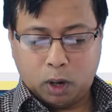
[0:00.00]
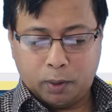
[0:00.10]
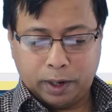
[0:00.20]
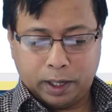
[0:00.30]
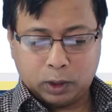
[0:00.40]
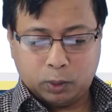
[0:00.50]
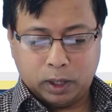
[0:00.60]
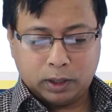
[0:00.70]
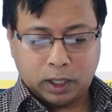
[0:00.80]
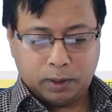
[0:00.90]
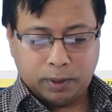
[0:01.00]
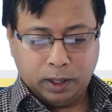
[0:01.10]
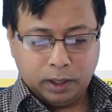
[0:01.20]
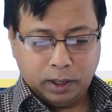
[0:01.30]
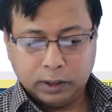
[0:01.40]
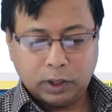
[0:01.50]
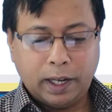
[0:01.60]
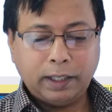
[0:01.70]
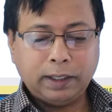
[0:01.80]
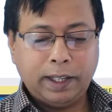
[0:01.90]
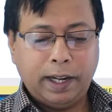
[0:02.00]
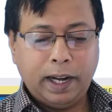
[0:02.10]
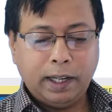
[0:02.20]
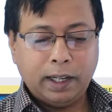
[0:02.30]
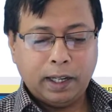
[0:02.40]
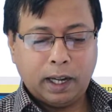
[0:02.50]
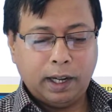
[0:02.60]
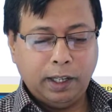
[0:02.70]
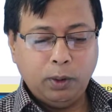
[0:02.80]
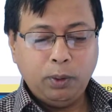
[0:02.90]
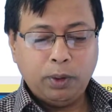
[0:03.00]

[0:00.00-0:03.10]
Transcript: our SQL Server. So let's create a new